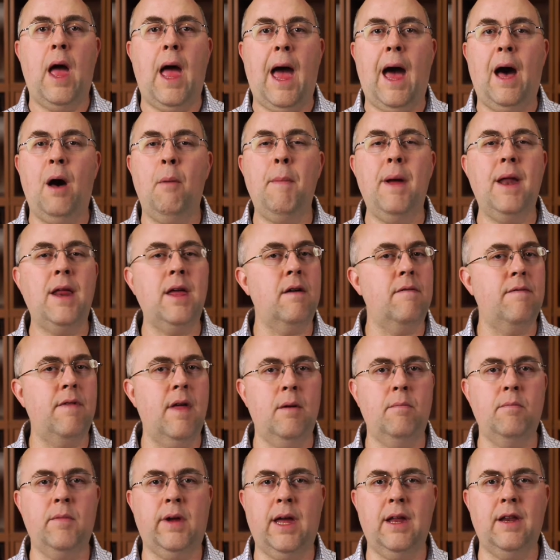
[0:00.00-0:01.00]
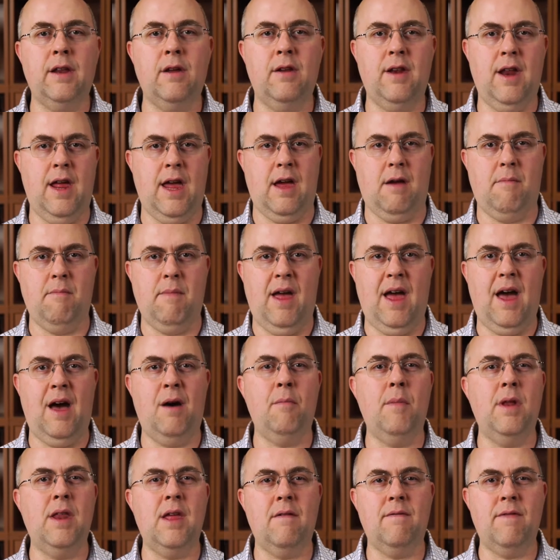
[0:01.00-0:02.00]
How many of them can you name? How
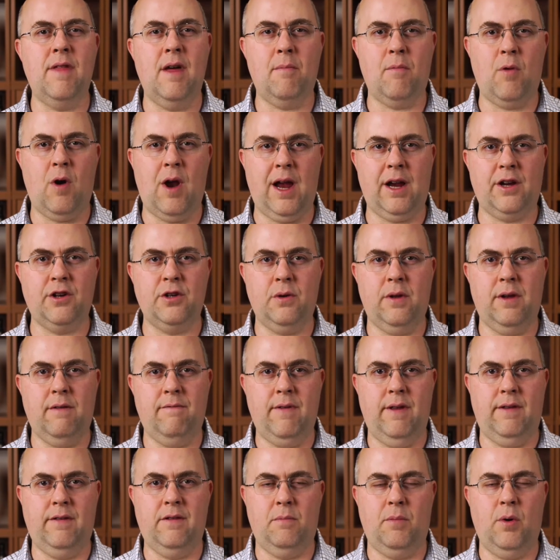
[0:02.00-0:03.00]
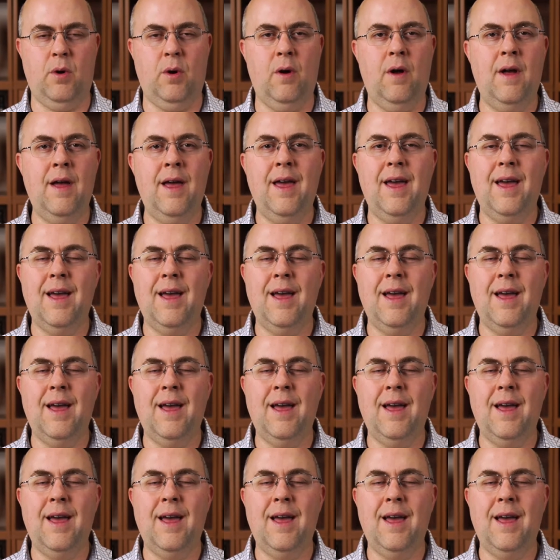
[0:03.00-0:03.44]
many of them are actually visible?